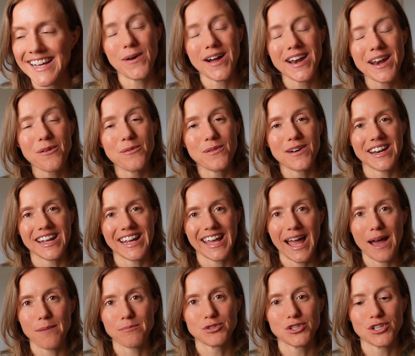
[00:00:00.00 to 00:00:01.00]
One, I want to
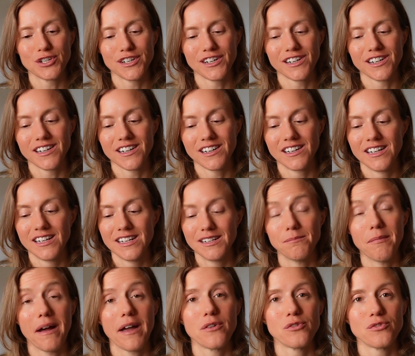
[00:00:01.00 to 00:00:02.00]
capture
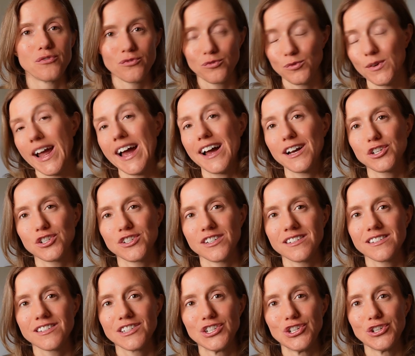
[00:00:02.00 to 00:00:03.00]
my own
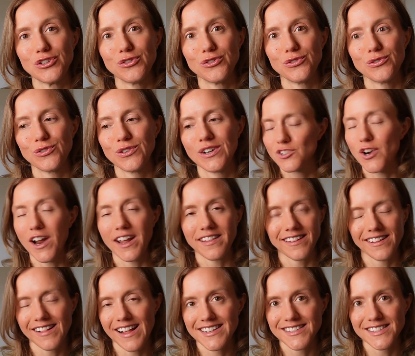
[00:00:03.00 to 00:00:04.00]
reaction to trying
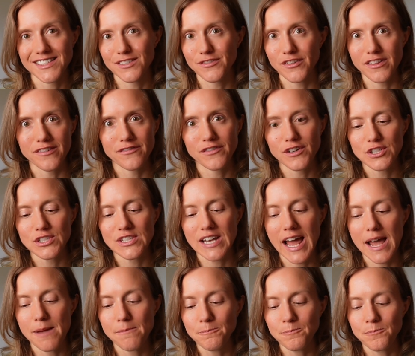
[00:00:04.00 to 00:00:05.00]
the glasses for the first
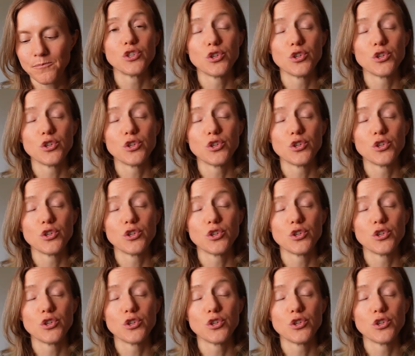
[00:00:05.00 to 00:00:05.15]
time.